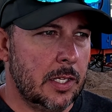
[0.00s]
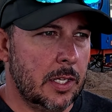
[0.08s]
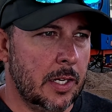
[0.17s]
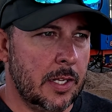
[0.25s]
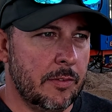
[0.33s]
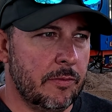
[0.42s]

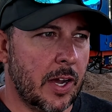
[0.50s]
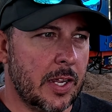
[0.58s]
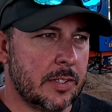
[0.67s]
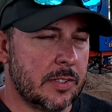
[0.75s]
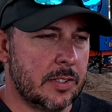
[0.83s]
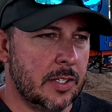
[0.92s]
Any
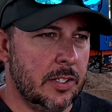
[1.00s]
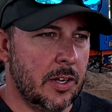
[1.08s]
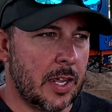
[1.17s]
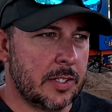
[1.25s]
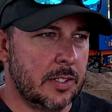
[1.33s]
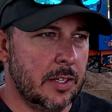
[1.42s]
advice that you
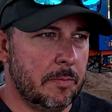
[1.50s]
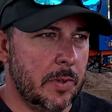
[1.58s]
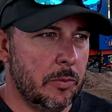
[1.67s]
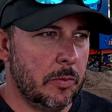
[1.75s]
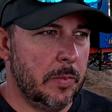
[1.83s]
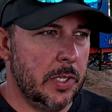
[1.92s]
guys can give
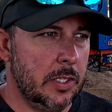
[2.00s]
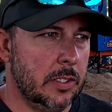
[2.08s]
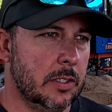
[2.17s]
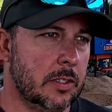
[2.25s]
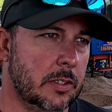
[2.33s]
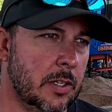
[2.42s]
me would
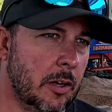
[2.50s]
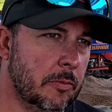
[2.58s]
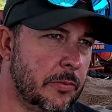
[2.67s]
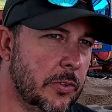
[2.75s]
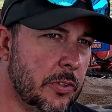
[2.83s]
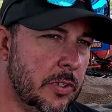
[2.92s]
be
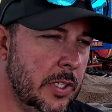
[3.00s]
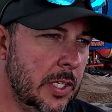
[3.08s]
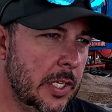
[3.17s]
helpful.